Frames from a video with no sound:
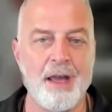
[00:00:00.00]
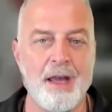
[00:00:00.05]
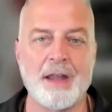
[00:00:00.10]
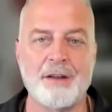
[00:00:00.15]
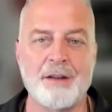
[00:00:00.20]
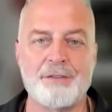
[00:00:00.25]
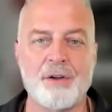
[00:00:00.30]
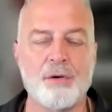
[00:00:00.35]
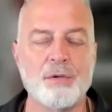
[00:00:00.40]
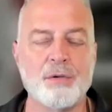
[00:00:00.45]

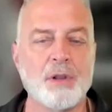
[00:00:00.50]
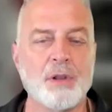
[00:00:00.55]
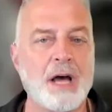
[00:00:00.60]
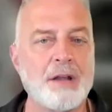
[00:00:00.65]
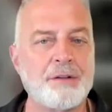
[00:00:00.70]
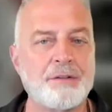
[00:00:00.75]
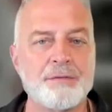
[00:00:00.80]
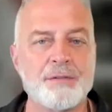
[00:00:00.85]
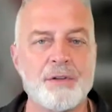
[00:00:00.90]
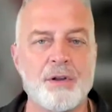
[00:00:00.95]
And so
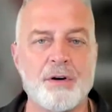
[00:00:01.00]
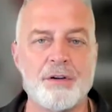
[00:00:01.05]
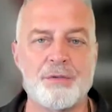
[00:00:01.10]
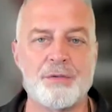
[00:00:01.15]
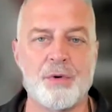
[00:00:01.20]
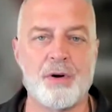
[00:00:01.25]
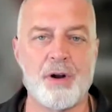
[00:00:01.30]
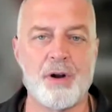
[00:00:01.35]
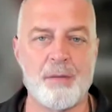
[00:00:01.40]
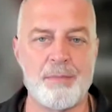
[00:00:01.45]
lots of
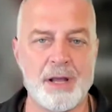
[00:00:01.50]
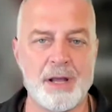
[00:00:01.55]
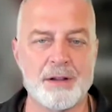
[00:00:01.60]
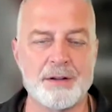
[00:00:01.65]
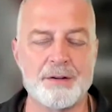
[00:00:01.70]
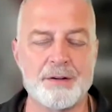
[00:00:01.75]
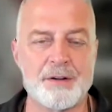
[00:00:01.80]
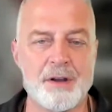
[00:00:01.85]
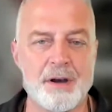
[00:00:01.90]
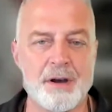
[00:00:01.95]
laws were
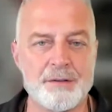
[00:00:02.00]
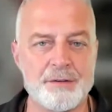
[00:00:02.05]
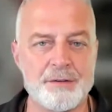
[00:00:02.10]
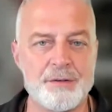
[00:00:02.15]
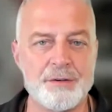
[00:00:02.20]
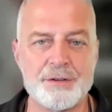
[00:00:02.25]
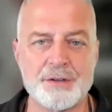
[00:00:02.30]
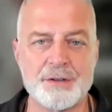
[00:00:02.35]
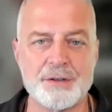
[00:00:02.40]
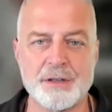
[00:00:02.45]
upheld as
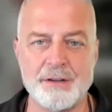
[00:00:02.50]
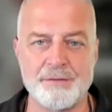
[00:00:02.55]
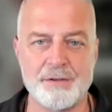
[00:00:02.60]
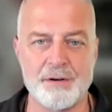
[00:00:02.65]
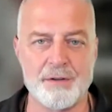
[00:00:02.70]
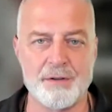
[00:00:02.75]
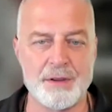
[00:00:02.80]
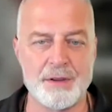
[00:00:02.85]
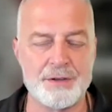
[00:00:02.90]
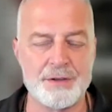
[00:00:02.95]
constitutional,
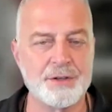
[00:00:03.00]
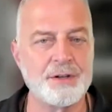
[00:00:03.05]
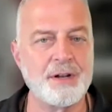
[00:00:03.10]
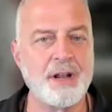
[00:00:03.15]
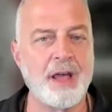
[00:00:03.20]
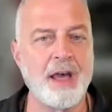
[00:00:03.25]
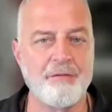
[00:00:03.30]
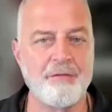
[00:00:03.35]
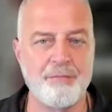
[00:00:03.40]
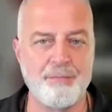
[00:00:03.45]
even though they
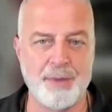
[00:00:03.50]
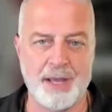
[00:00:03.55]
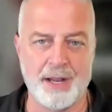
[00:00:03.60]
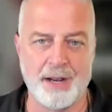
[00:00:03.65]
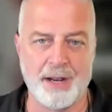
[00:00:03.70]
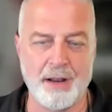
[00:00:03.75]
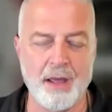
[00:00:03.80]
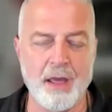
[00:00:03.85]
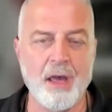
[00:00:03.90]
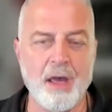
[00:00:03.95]
shouldn't have
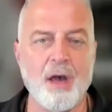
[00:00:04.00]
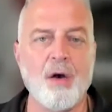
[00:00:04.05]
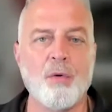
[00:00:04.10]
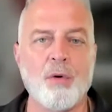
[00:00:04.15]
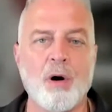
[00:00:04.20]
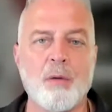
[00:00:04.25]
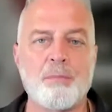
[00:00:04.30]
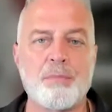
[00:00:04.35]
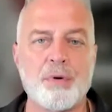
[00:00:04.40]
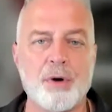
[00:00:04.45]
been.
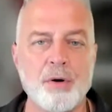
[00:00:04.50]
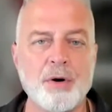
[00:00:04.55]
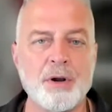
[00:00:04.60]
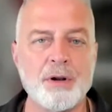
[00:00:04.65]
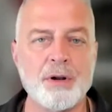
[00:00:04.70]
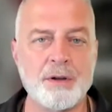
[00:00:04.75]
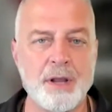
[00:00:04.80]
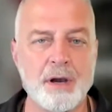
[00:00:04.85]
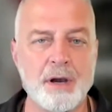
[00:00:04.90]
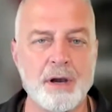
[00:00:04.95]
Well,
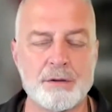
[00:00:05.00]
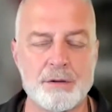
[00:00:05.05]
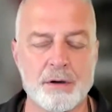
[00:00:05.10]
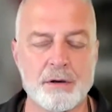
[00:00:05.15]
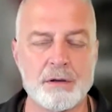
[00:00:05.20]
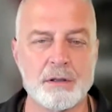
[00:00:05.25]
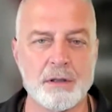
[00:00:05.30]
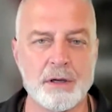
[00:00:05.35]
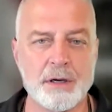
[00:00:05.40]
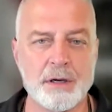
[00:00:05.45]
Bruen took,
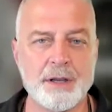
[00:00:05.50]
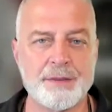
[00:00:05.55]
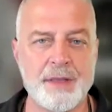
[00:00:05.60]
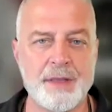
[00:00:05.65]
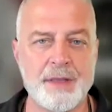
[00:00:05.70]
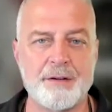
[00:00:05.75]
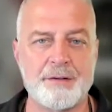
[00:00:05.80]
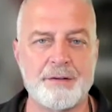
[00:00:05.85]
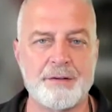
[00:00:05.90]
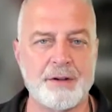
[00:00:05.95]
took a look at
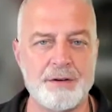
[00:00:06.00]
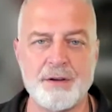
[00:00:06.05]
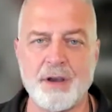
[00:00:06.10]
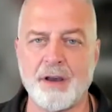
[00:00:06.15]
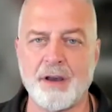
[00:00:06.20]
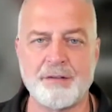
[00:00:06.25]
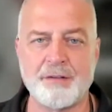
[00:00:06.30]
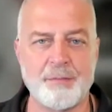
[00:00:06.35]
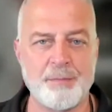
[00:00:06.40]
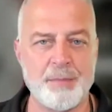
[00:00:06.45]
that and said, You
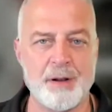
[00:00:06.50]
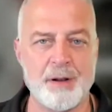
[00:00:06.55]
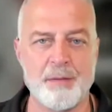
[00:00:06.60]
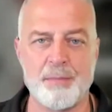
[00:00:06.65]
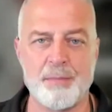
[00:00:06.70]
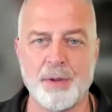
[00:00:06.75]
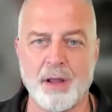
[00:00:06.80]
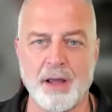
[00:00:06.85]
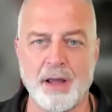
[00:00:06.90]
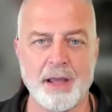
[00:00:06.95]
guys have been
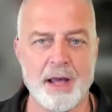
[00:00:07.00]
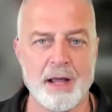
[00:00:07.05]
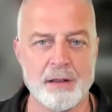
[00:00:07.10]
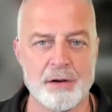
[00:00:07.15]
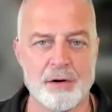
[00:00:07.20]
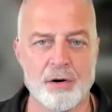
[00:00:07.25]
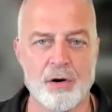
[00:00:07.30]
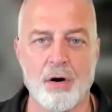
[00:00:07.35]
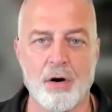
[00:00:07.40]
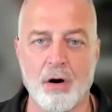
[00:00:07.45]
applying
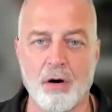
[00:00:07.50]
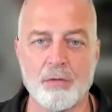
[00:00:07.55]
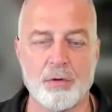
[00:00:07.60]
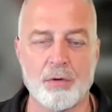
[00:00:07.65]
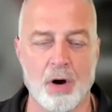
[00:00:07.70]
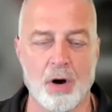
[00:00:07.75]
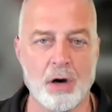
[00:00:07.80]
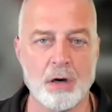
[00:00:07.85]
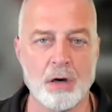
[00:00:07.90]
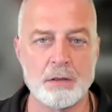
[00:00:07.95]
Heller all
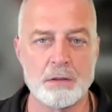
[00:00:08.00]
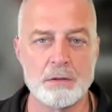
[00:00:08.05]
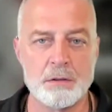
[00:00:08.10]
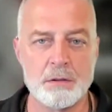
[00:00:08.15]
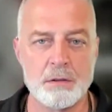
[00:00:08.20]
wrong.